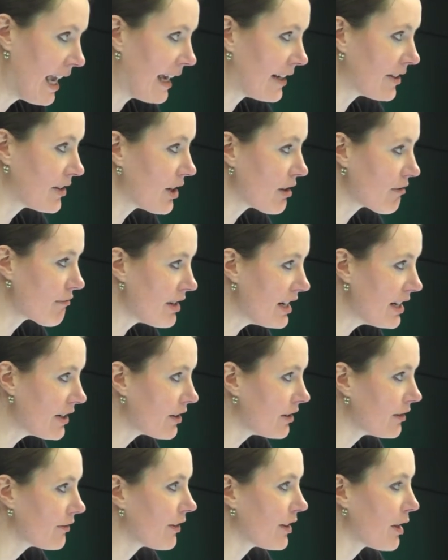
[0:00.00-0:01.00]
as the
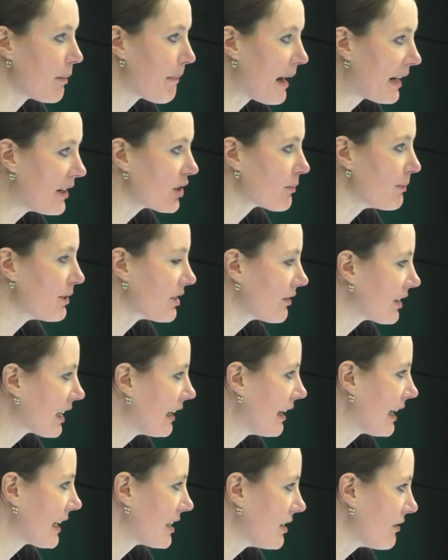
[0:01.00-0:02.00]
arena for the management of
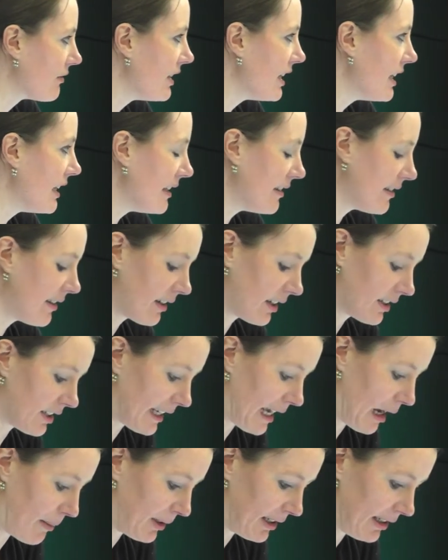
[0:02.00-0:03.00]
collective needs under
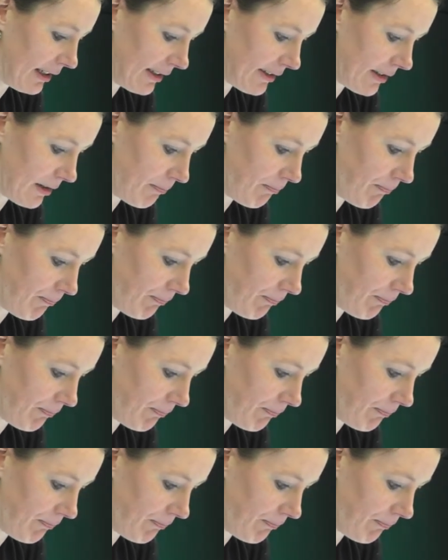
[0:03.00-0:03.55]
capitalism.